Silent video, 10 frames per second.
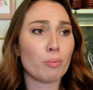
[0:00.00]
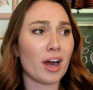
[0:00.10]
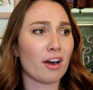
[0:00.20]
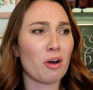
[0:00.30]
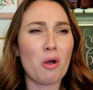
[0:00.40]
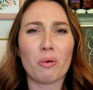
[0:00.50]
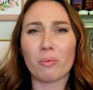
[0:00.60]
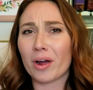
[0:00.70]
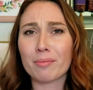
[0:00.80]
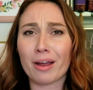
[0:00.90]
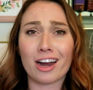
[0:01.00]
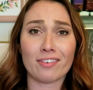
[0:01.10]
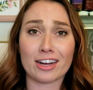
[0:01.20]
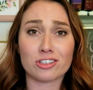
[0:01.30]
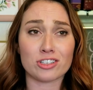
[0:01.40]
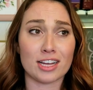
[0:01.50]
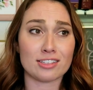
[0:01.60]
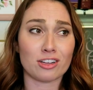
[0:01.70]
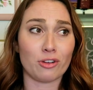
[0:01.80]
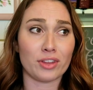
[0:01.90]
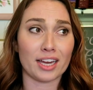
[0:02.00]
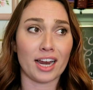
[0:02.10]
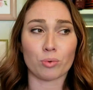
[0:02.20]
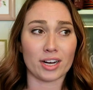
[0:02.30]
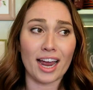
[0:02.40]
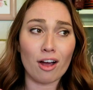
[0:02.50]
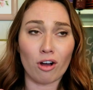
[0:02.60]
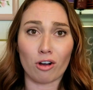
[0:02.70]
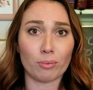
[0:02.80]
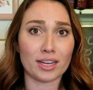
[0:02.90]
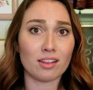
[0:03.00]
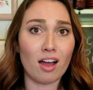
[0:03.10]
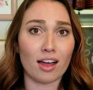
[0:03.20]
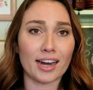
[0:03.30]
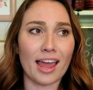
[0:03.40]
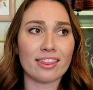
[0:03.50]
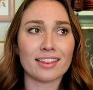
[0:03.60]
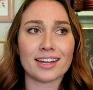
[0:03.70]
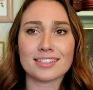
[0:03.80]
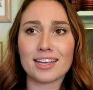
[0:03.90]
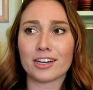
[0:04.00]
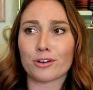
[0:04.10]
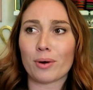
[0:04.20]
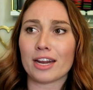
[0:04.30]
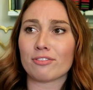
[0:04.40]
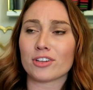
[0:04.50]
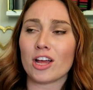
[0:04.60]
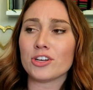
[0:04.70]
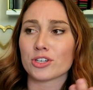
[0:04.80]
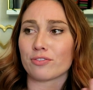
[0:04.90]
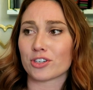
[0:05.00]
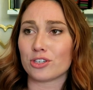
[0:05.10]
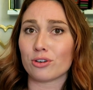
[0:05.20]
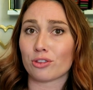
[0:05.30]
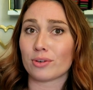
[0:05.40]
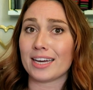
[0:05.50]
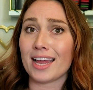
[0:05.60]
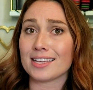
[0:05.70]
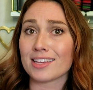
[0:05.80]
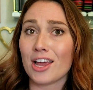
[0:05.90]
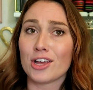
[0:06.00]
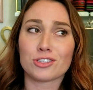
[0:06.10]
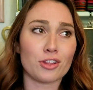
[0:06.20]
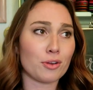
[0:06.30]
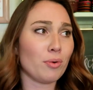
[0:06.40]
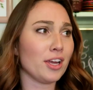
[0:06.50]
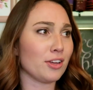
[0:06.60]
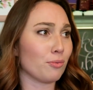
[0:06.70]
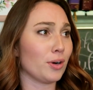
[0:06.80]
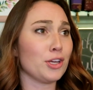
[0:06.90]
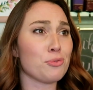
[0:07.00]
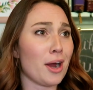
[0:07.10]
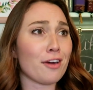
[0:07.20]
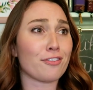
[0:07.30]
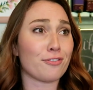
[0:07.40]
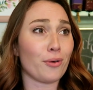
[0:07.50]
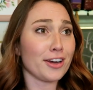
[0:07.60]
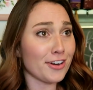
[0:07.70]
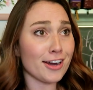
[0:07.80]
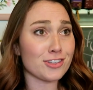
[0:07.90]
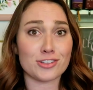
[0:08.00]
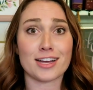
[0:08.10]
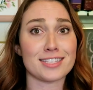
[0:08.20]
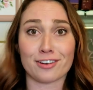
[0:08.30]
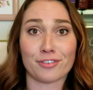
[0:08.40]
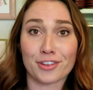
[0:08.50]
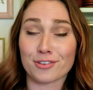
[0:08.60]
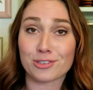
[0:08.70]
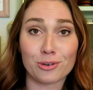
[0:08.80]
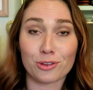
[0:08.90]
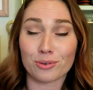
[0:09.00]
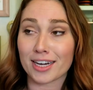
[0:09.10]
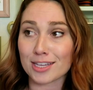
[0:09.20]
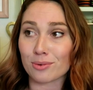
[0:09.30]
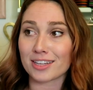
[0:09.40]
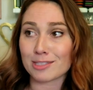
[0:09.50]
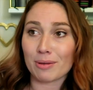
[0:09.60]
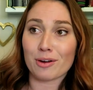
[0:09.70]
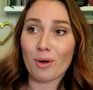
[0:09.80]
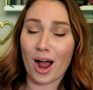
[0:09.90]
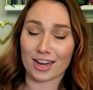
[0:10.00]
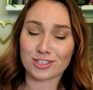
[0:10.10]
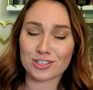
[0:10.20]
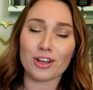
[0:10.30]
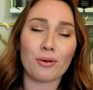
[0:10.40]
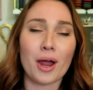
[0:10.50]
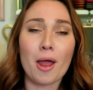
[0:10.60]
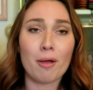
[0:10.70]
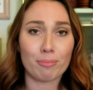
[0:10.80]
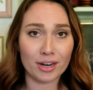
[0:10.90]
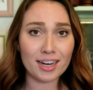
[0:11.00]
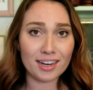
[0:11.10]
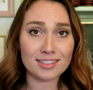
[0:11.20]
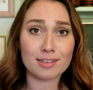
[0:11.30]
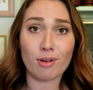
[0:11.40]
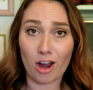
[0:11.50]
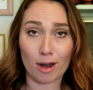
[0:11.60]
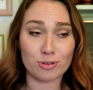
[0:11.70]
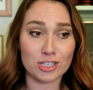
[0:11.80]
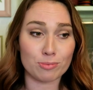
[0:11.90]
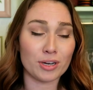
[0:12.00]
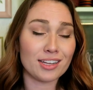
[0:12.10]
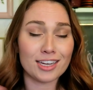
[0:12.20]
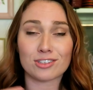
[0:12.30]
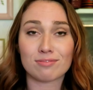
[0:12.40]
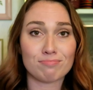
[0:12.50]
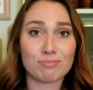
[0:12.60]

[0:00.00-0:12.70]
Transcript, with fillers: want to wear one pair of exercise clothing to work out all week long, and then like I said, you're waiting for laundry for two to three days, so then what, what do you wear while you're exercising for those two to three days while it's being washed? So bring some options, bring like